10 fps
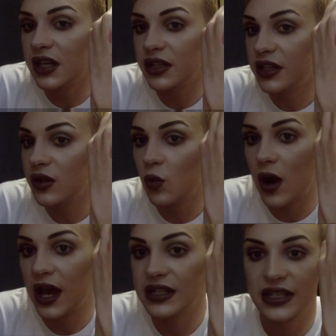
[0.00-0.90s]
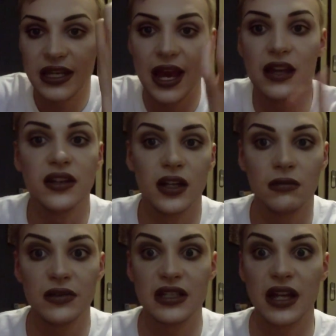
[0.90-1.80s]
that you can wear to get, you
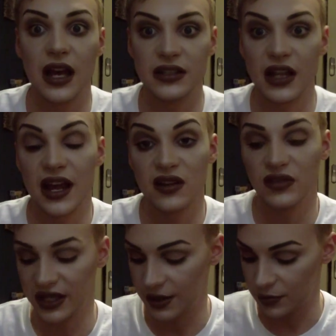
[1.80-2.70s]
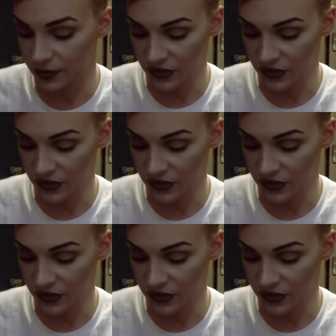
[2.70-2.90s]
know, this kind of lip.